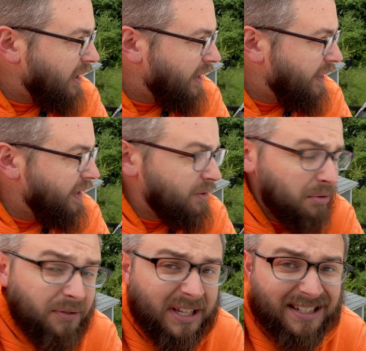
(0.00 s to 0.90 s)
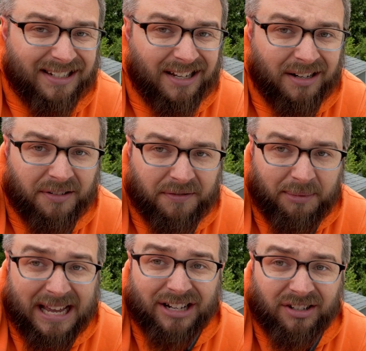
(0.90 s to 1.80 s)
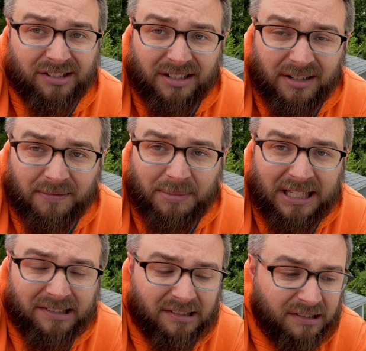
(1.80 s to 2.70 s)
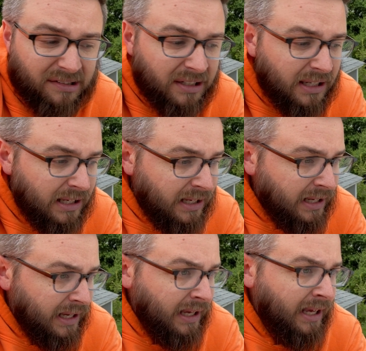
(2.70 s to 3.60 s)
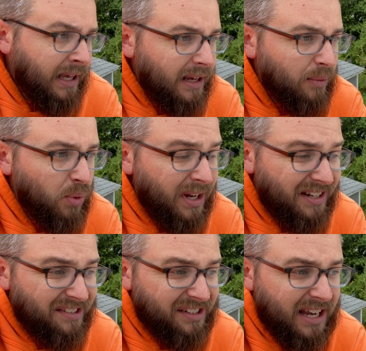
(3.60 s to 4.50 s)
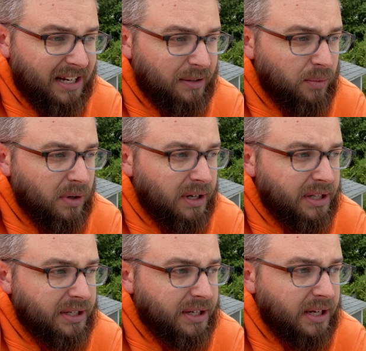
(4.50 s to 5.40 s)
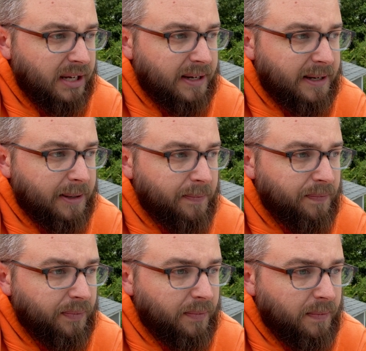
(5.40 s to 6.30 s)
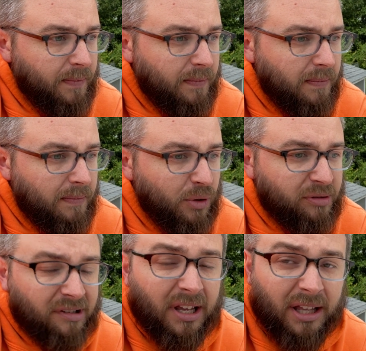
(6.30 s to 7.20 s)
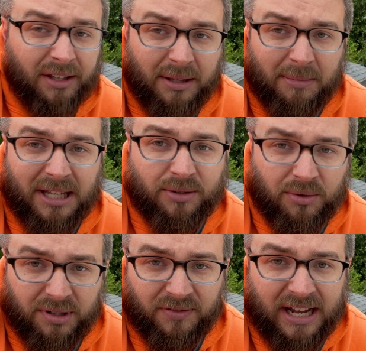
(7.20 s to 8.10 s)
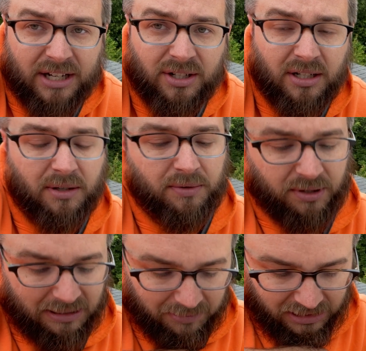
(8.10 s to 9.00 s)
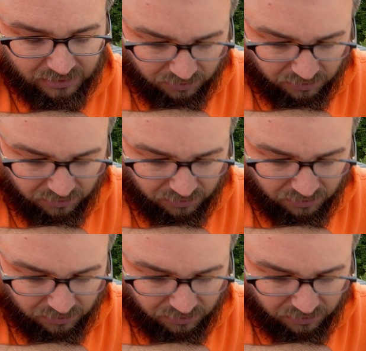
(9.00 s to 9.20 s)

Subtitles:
This roof has a ton of patches, a ton of pieces. And what I decided was most likely the best course of action here was going to be to